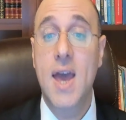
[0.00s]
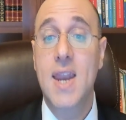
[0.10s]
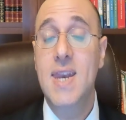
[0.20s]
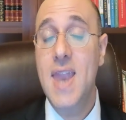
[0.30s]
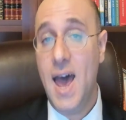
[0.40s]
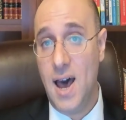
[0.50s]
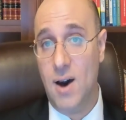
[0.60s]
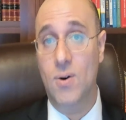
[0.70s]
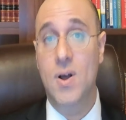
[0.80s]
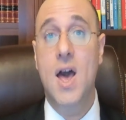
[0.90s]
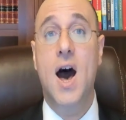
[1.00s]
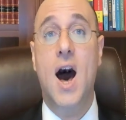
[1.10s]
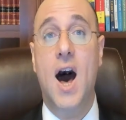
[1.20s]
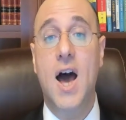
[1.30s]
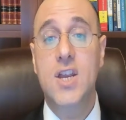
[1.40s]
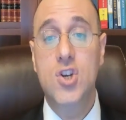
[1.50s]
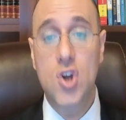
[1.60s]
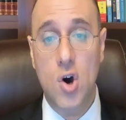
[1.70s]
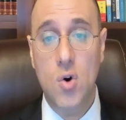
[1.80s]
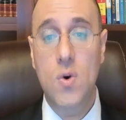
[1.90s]
Now, I
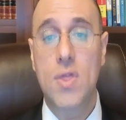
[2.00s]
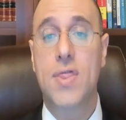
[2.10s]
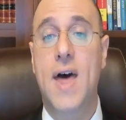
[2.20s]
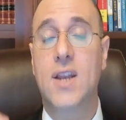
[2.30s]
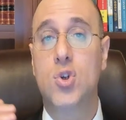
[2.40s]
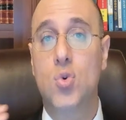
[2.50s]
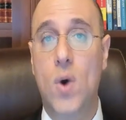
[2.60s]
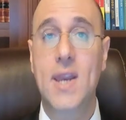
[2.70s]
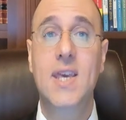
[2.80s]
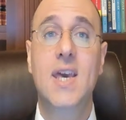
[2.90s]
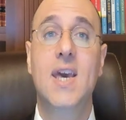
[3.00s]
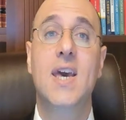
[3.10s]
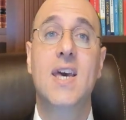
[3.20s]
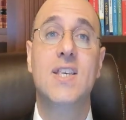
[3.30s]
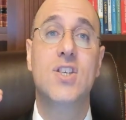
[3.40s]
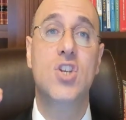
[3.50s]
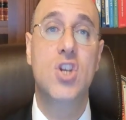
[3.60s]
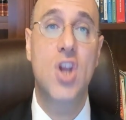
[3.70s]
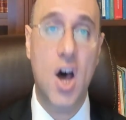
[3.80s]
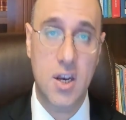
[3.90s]
know that 20 is
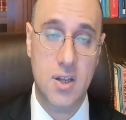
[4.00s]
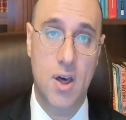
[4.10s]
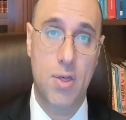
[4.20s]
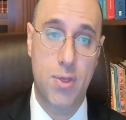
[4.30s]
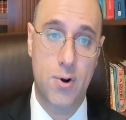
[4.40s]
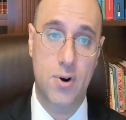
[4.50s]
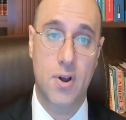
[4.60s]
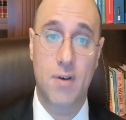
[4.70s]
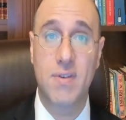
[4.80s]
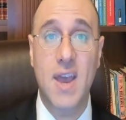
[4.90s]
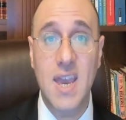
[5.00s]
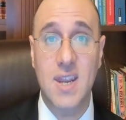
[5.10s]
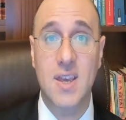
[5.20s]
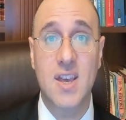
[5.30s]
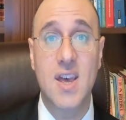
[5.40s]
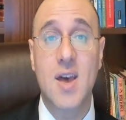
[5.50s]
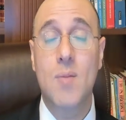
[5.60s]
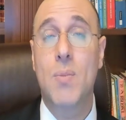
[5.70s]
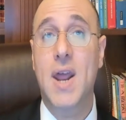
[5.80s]
not a third of 80, but I